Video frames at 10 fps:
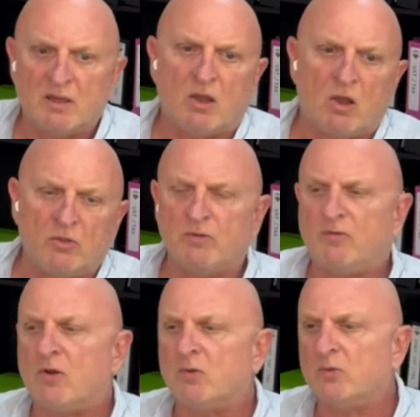And on the
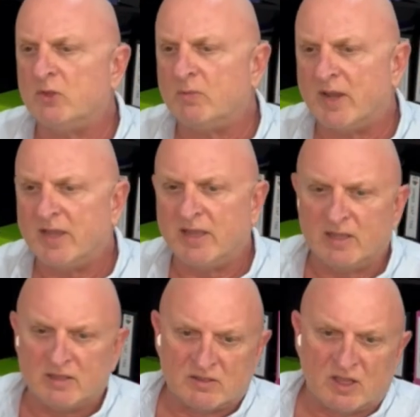phone with my
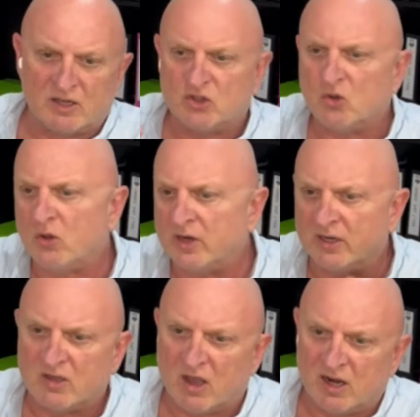son Sean
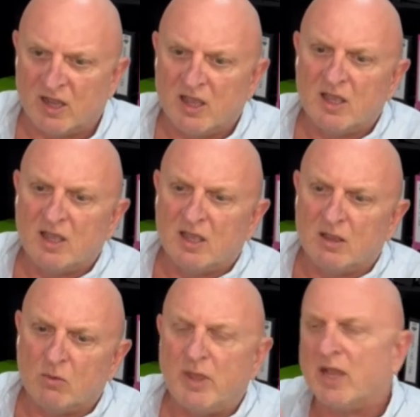and Carl,
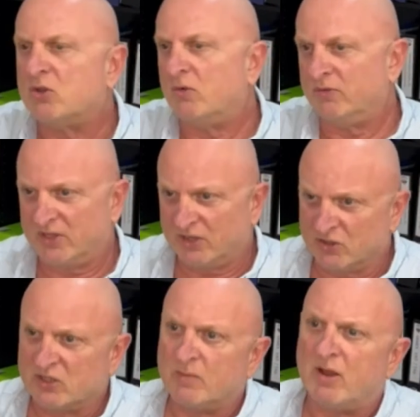we had
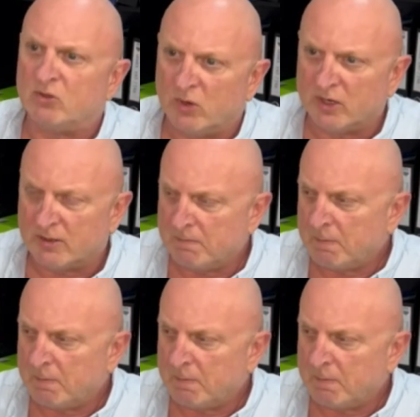conversations about work.